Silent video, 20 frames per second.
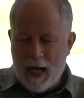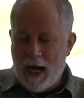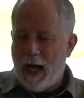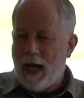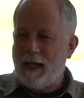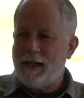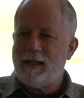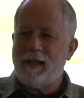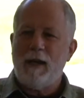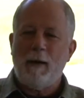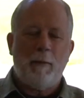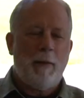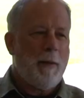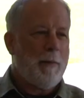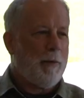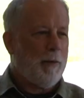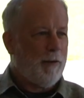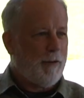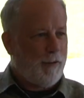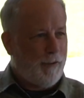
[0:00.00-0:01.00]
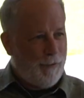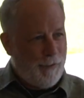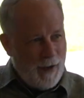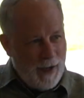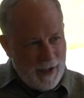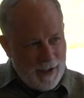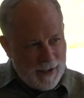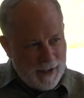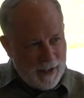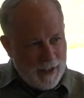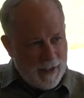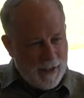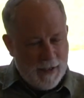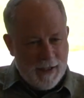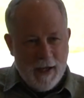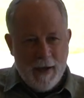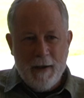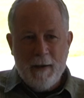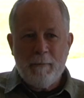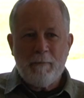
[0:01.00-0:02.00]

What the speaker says: I see people's faces,